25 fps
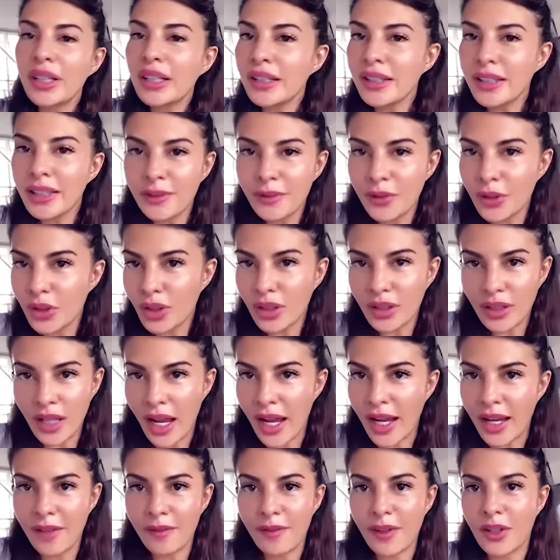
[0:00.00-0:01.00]
can live your
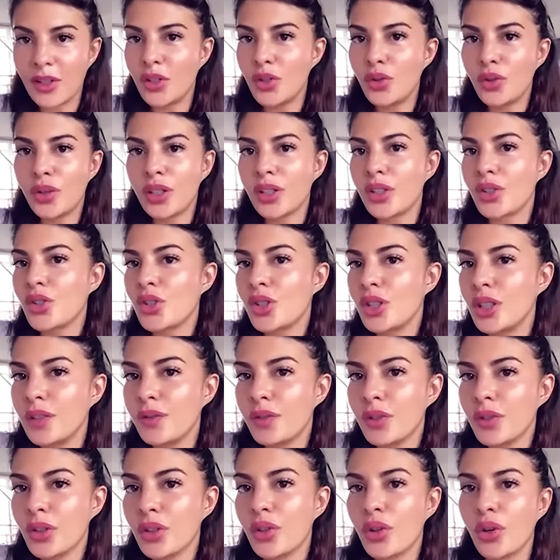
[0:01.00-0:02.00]
life and you can
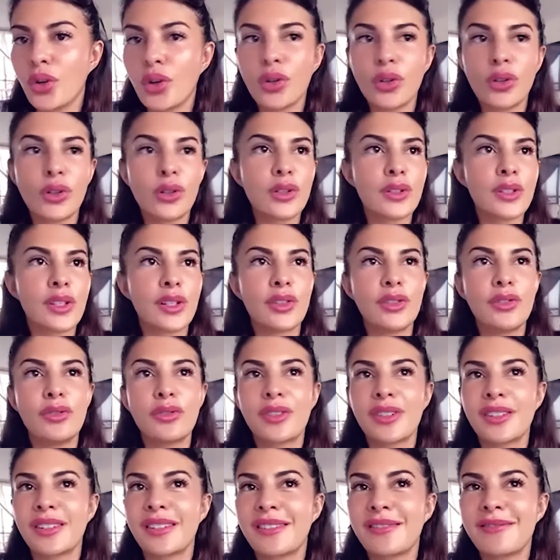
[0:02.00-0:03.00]
achieve your goals and
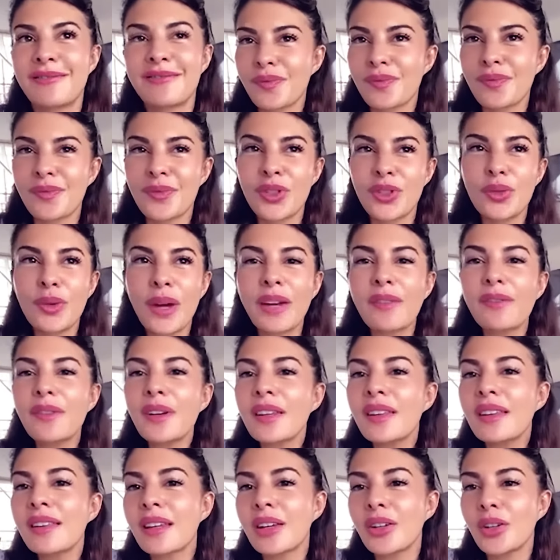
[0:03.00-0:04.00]
you can do
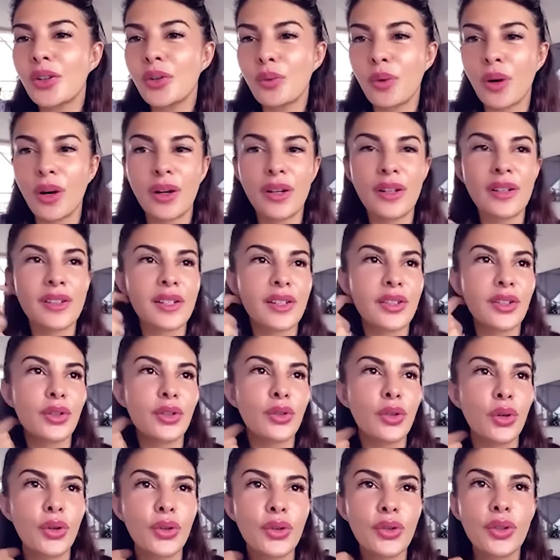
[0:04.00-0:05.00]
everything that you want and you'll
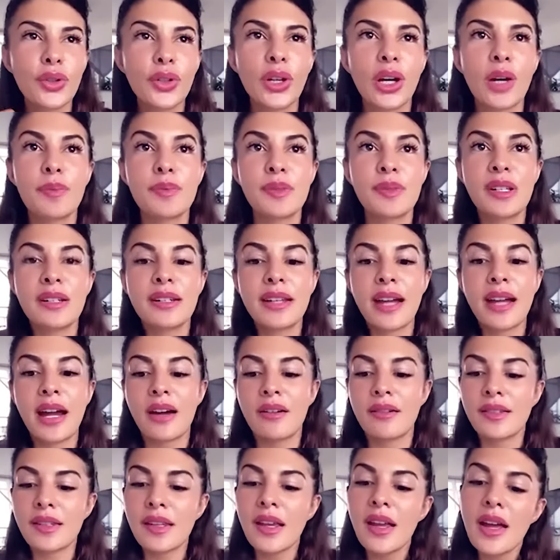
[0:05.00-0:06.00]
go through your ups and
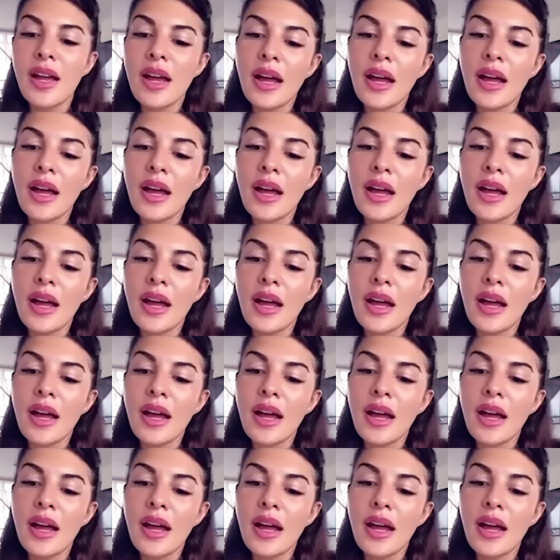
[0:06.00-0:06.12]
downs,